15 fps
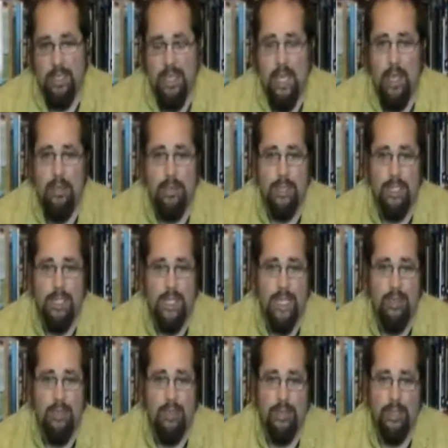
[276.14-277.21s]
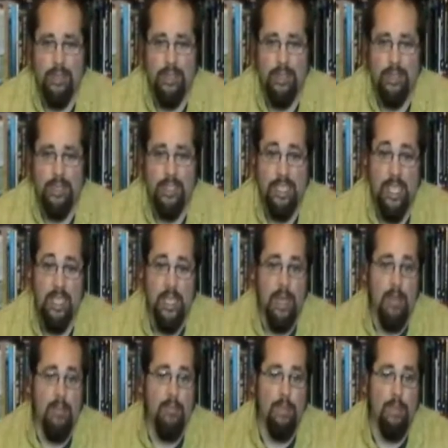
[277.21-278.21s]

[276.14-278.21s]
comes guilt. You see,